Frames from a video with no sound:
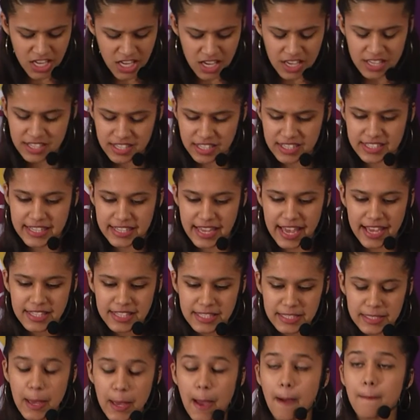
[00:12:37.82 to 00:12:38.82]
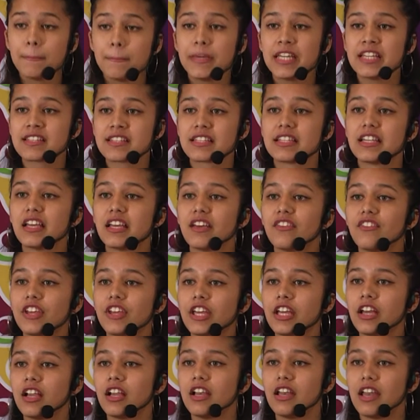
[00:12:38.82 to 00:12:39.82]
Success means
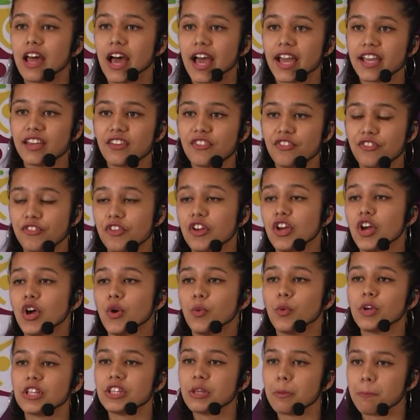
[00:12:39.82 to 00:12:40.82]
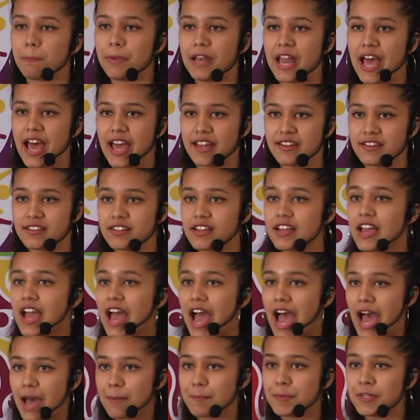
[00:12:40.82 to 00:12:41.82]
living a life with a plan.
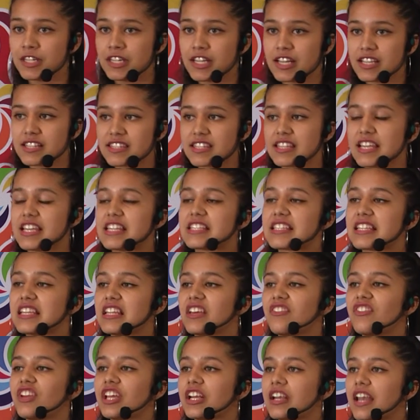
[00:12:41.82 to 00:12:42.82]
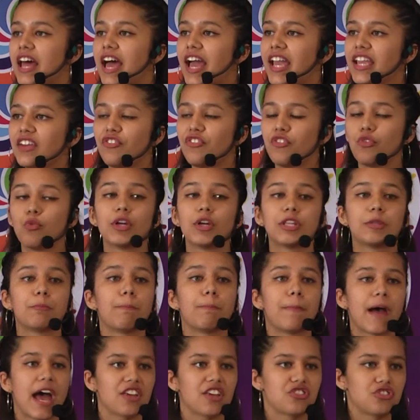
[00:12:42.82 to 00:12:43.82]
Happiness is living life with
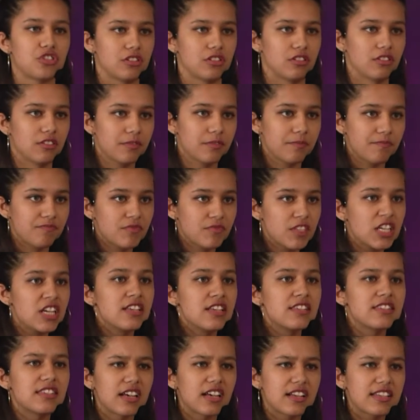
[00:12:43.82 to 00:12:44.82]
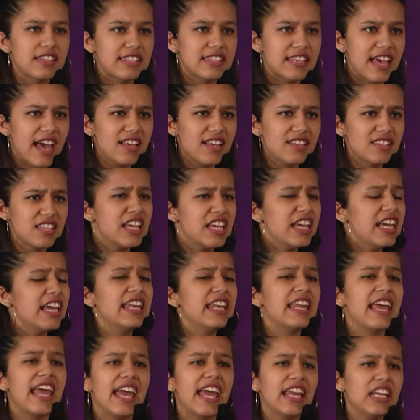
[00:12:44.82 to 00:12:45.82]
passion. Success
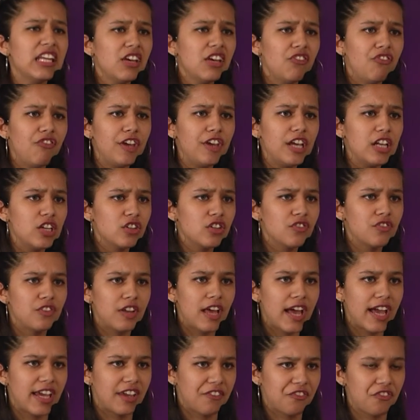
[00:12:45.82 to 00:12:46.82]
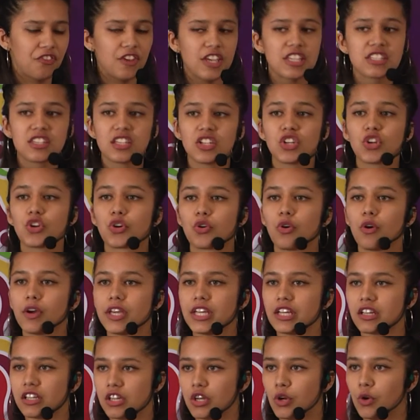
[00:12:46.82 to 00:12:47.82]
in any field of life isn't
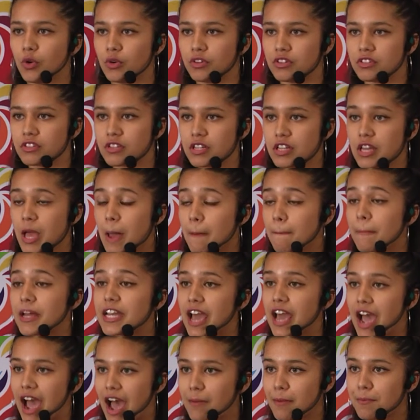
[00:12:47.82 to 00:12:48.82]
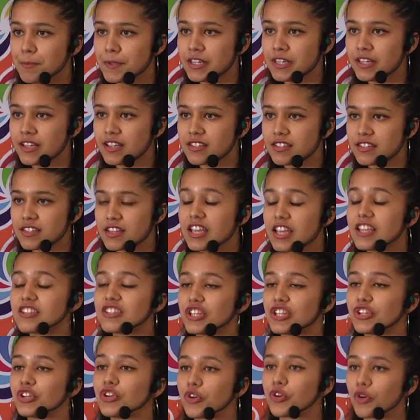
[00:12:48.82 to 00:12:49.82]
growing alone, but happiness
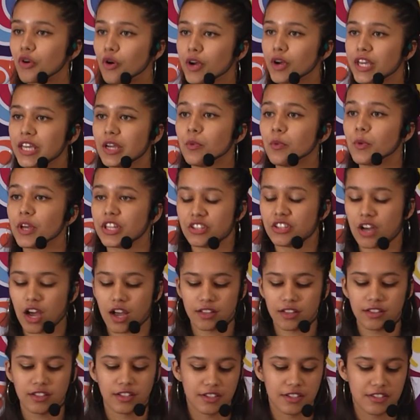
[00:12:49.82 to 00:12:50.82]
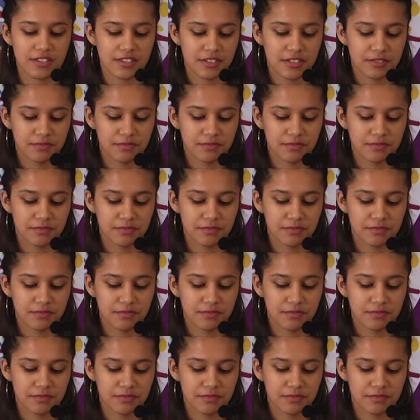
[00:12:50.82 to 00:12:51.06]
isn't growing with others.